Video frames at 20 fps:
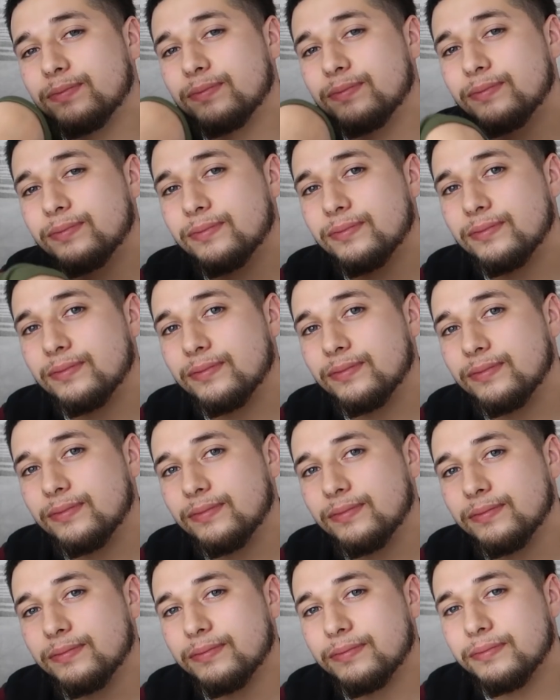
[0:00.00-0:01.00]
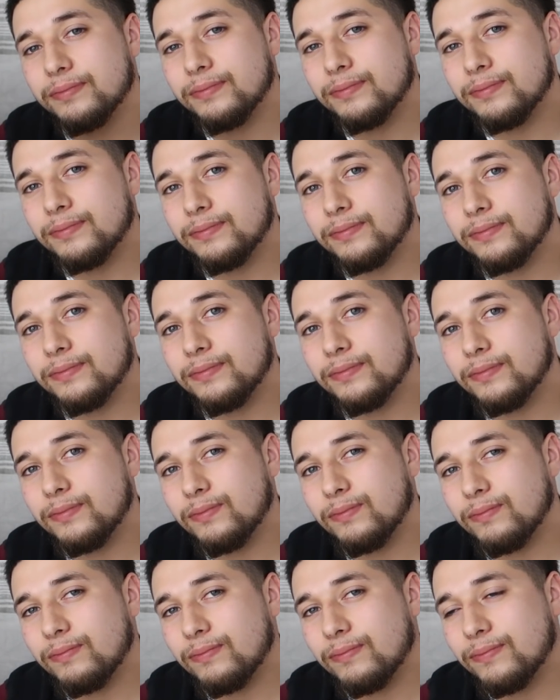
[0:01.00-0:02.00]

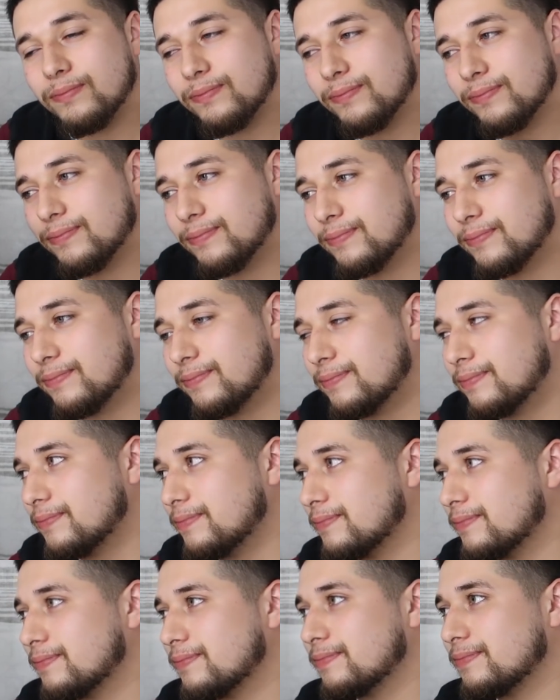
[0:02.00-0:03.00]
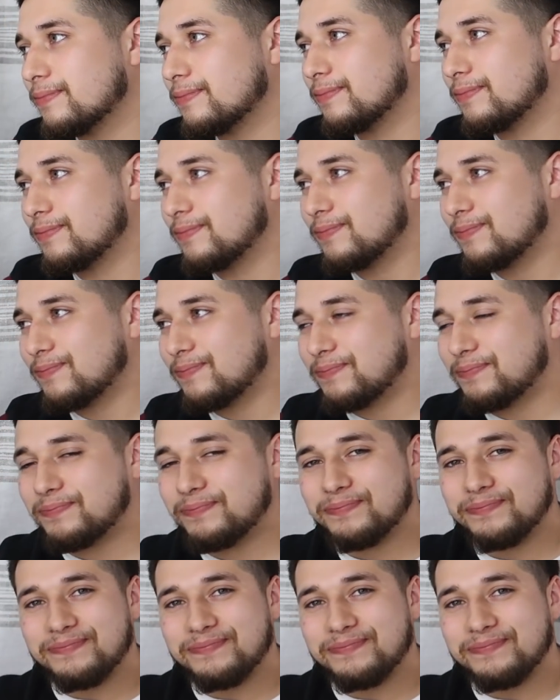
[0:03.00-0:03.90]
No words are spoken by the person on screen.